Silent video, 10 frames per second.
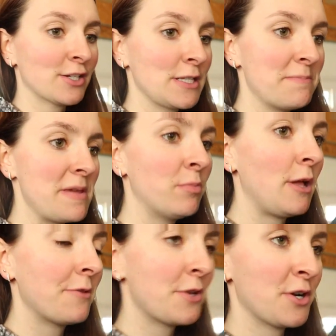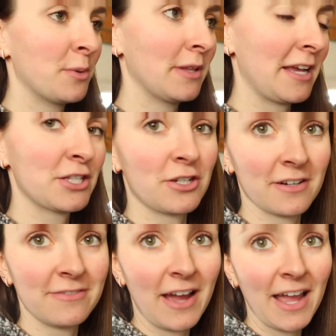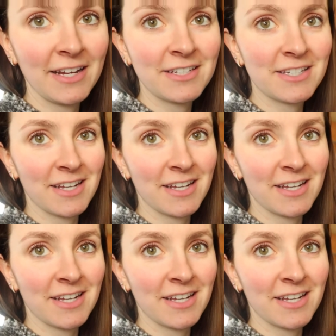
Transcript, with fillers: There's some people out there who are like certified